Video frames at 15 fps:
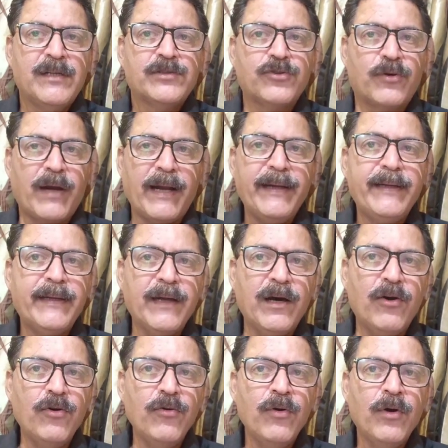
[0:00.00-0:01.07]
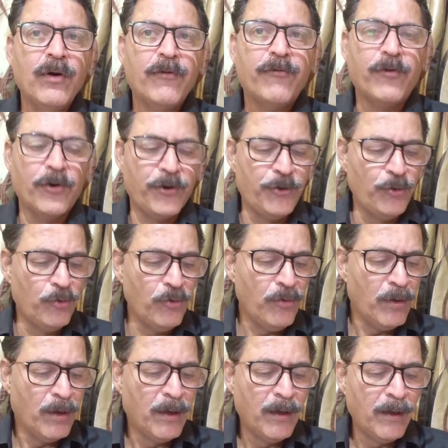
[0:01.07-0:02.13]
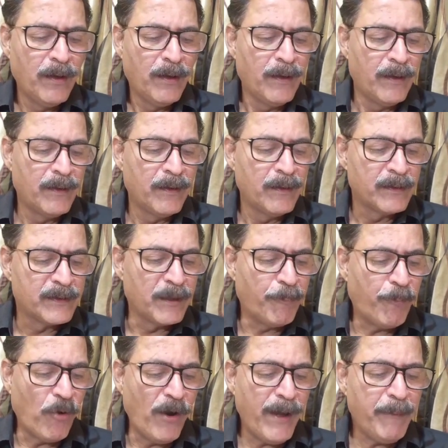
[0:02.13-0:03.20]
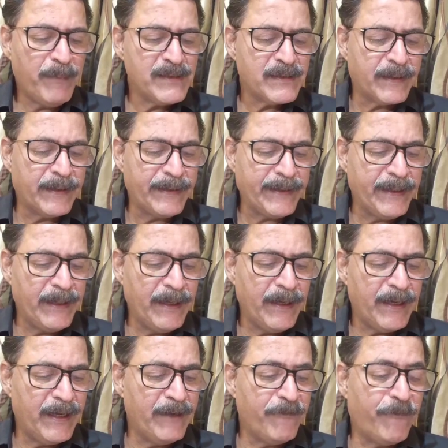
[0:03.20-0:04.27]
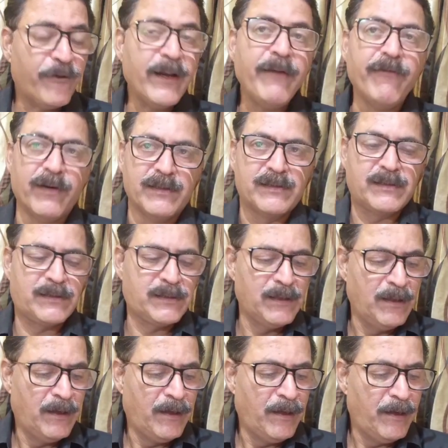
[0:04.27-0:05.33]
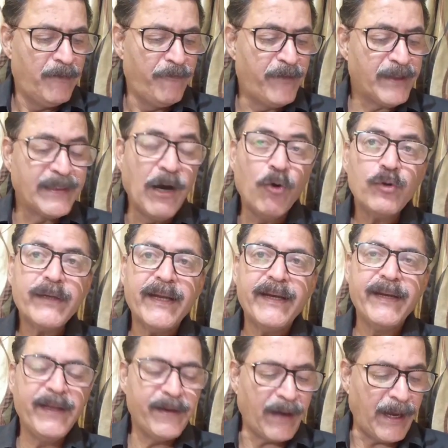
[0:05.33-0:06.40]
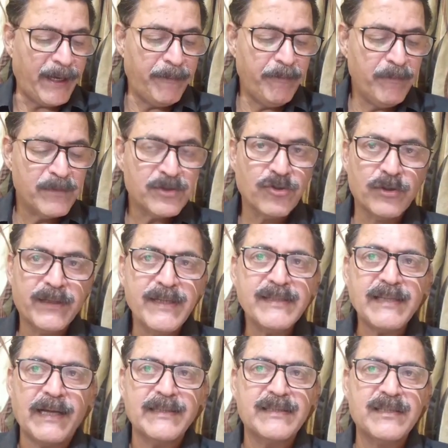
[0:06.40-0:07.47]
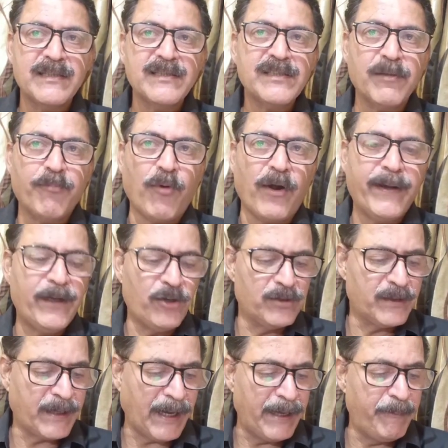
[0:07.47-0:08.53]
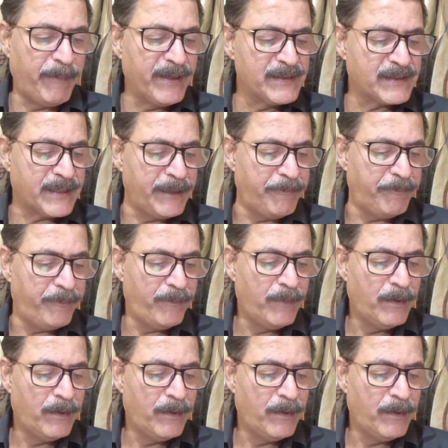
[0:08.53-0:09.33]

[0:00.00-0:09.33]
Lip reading: So right now for you, the poem is written in free verse without any rhyme. So this answers the point on the rhyming scheme.